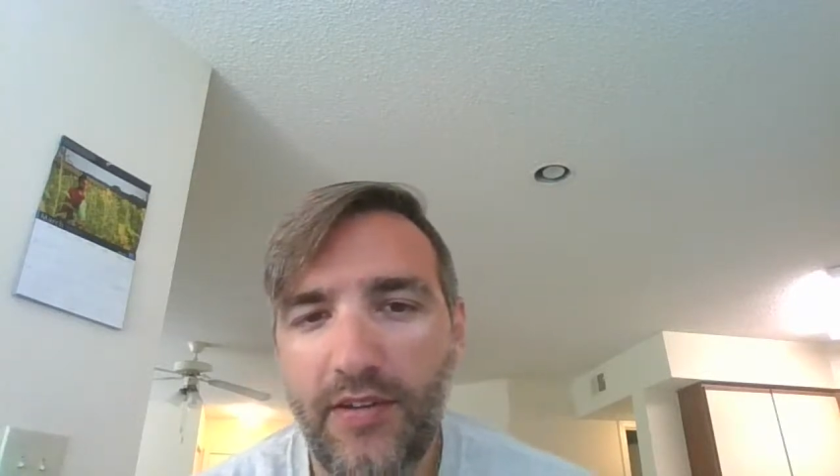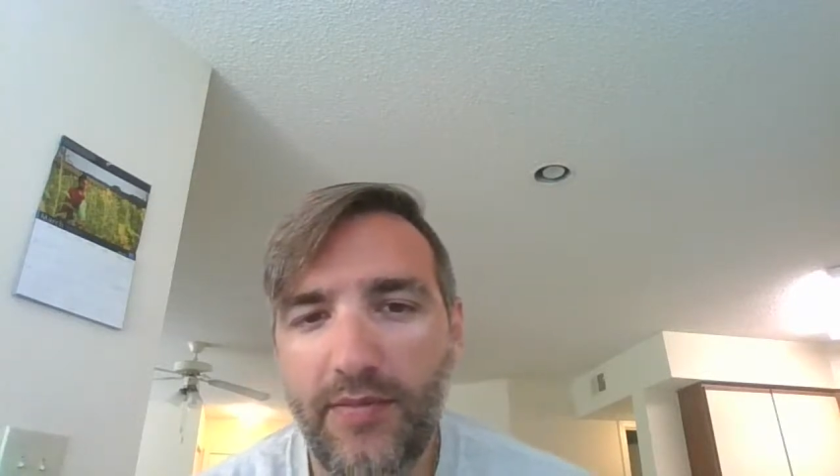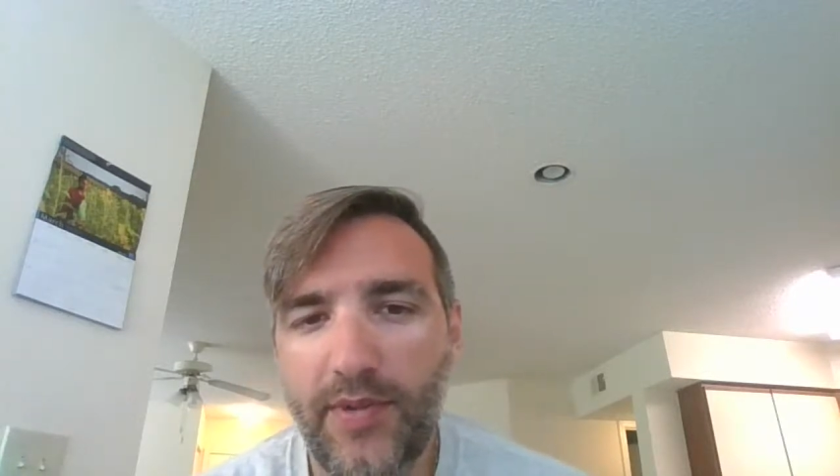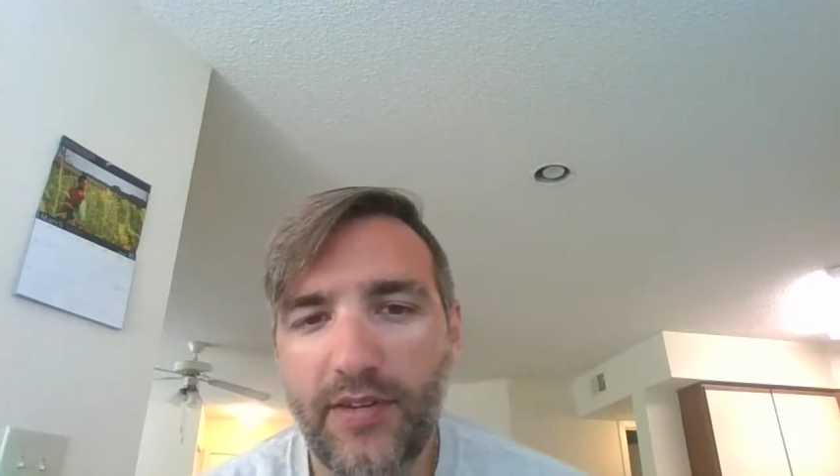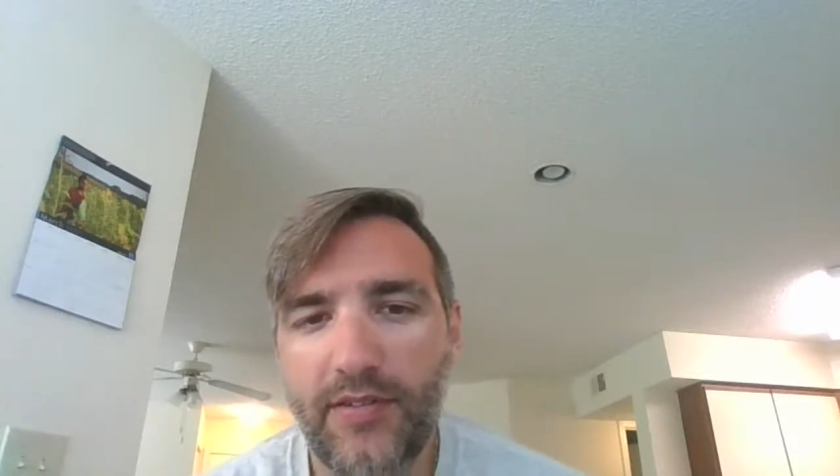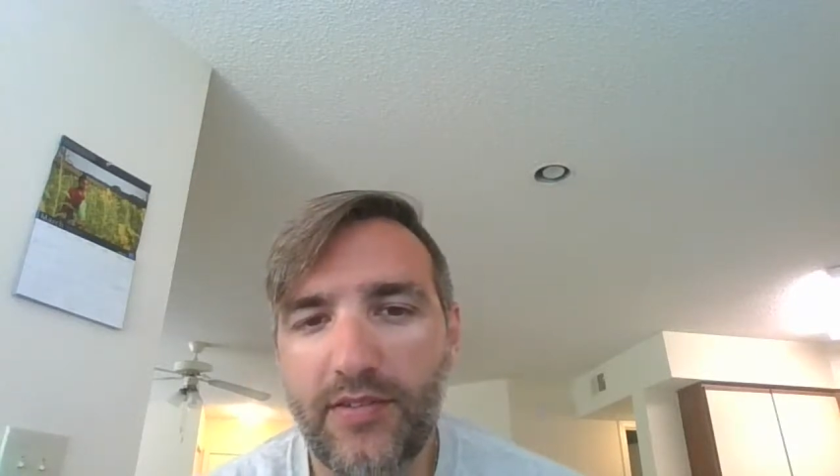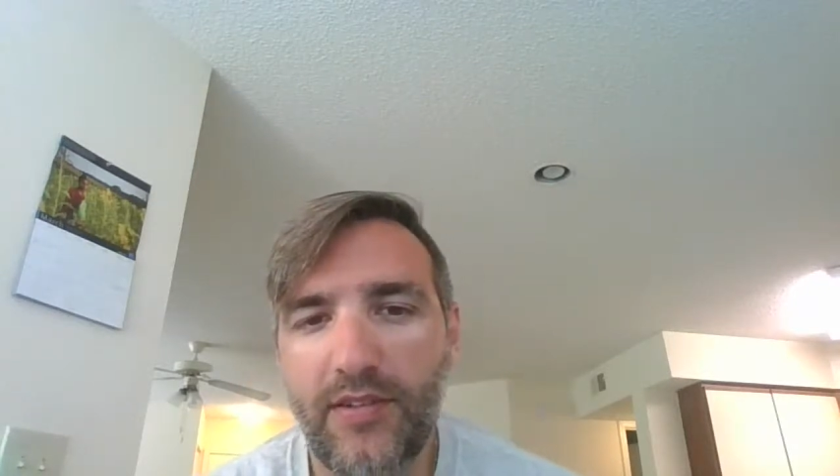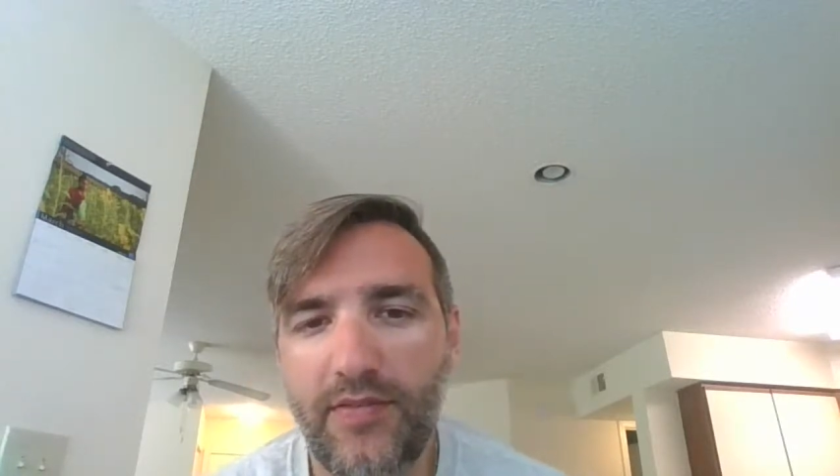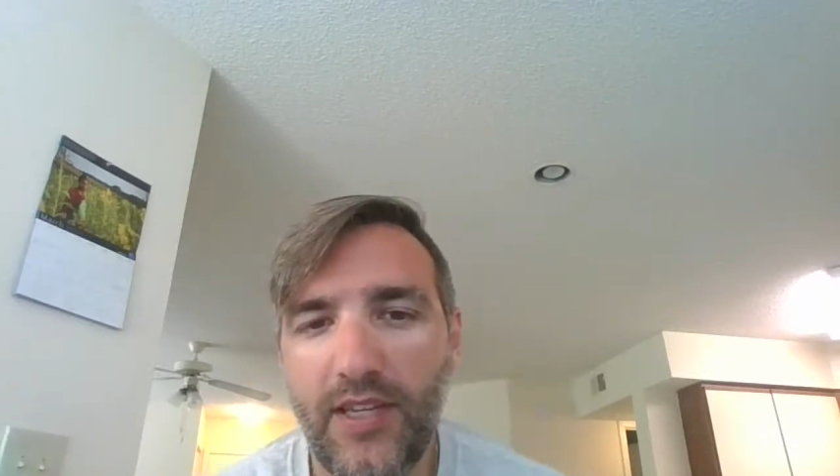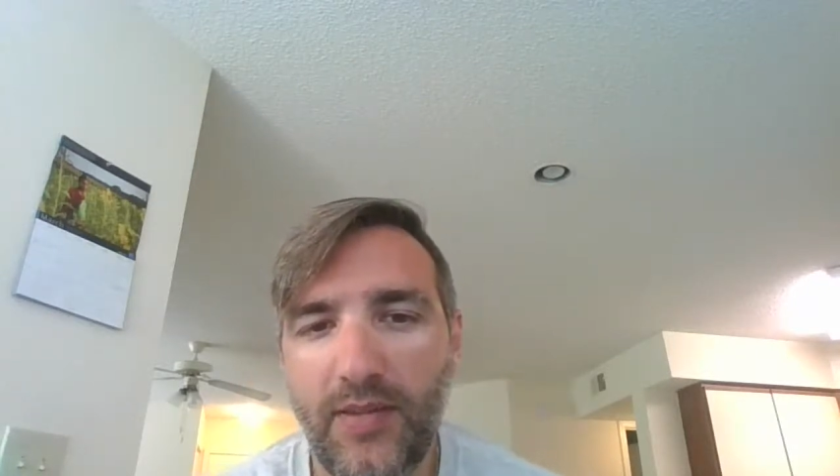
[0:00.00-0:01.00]
on
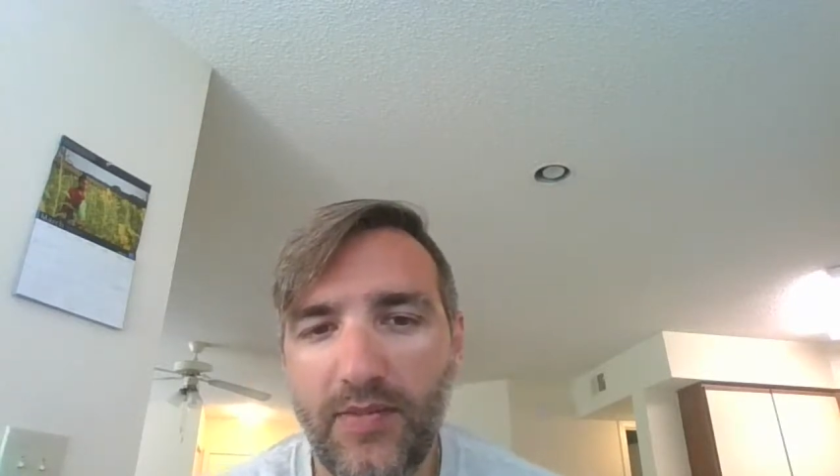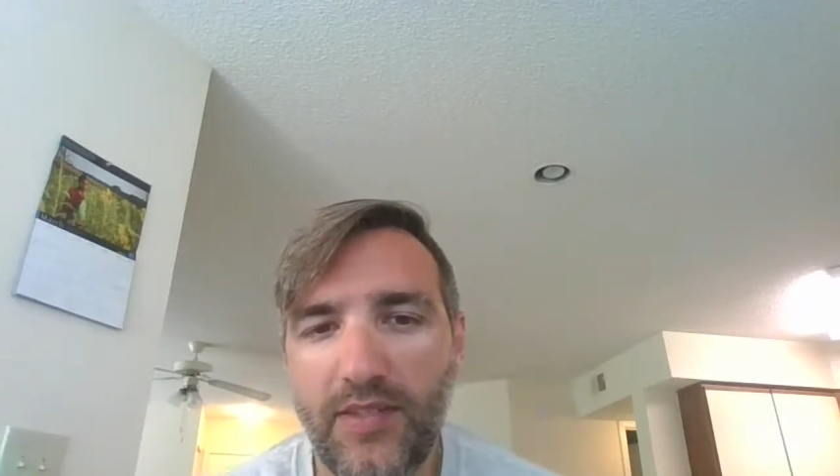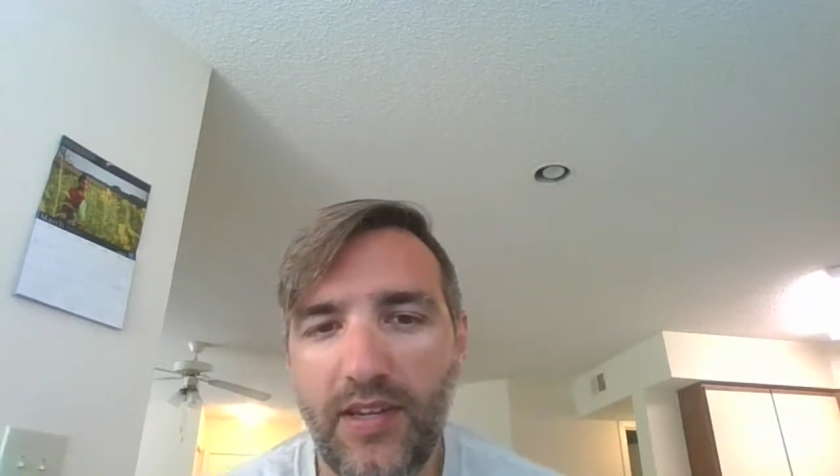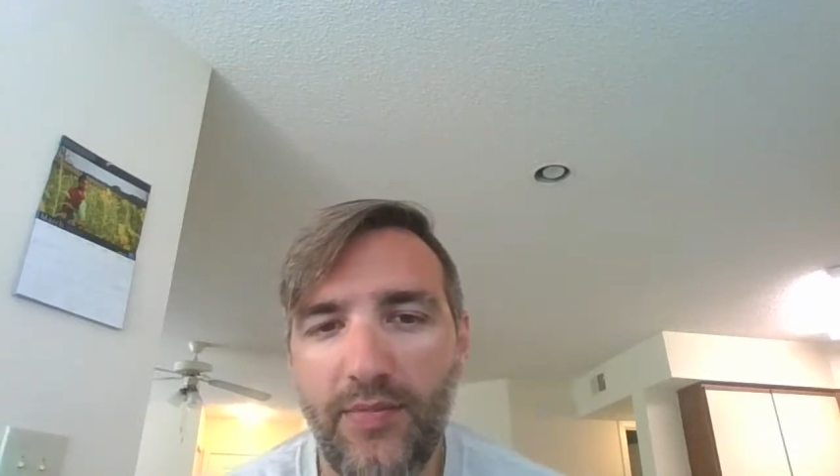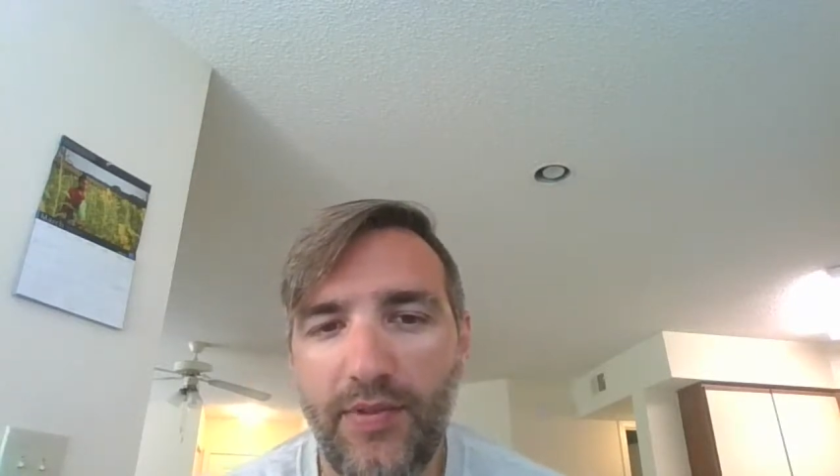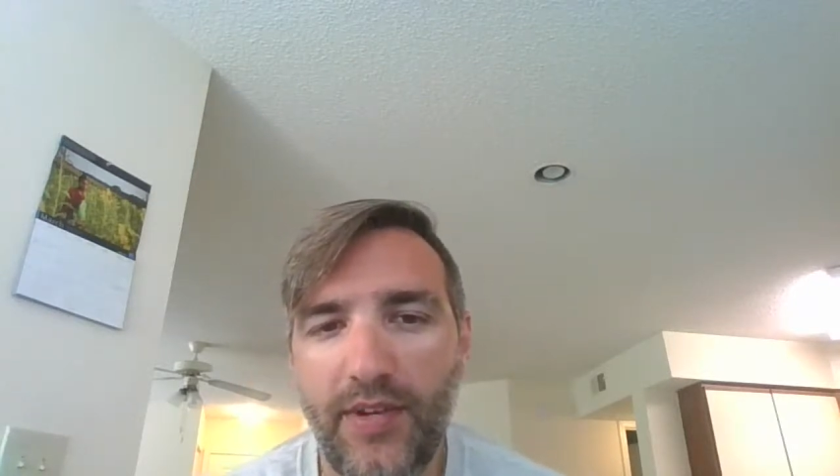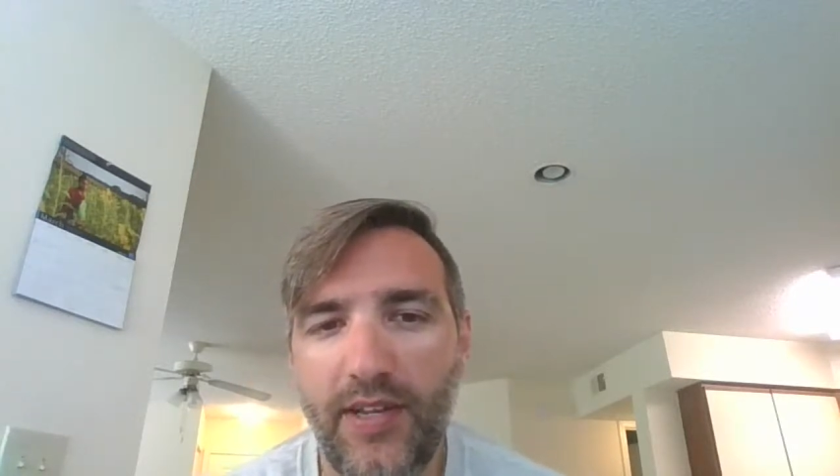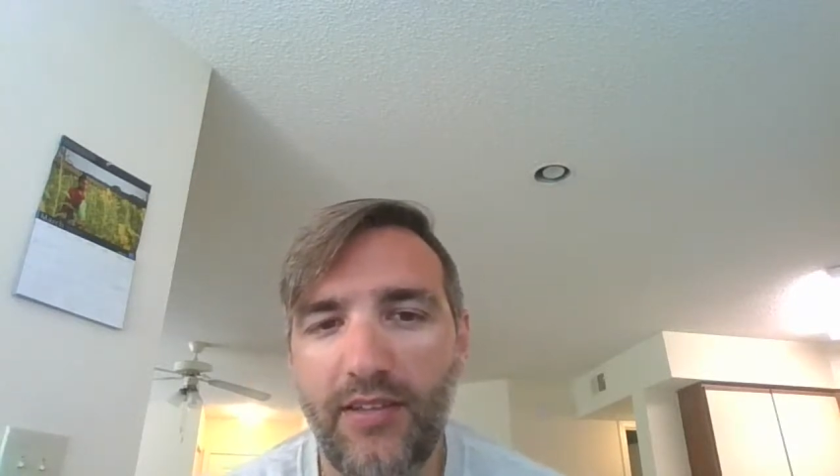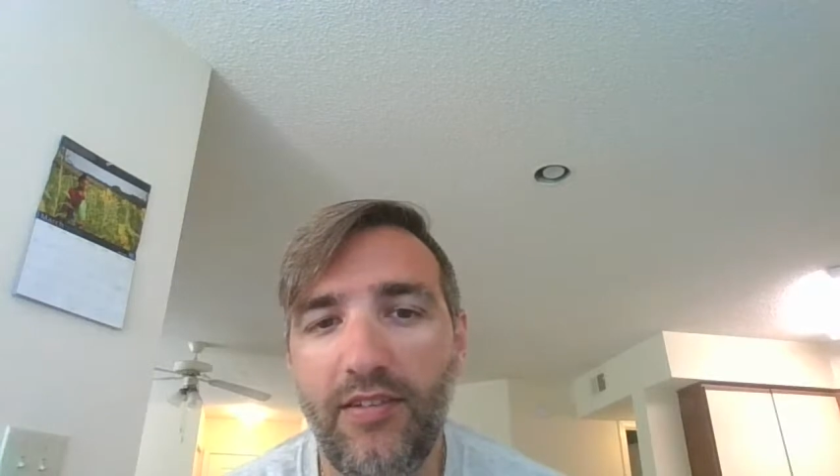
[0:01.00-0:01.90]
Microsoft Teams that I put out,